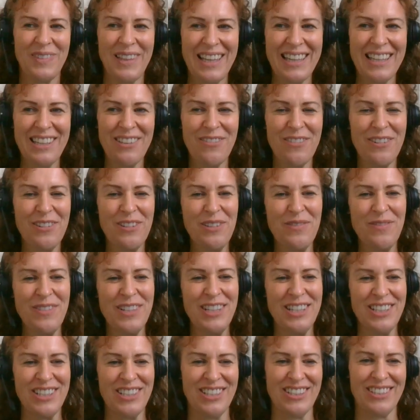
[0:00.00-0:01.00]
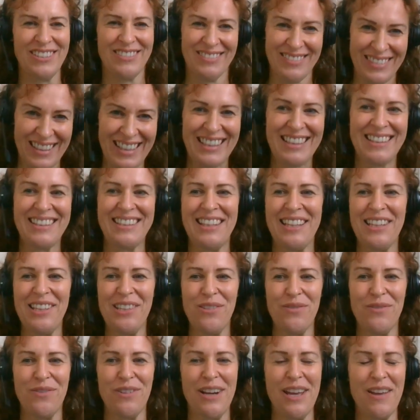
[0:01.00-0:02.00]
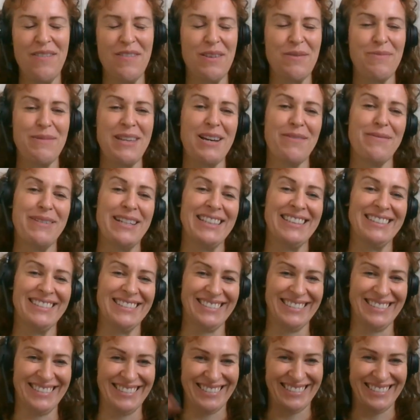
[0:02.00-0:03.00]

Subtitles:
Thank you very much. And thank you for having me, Aman.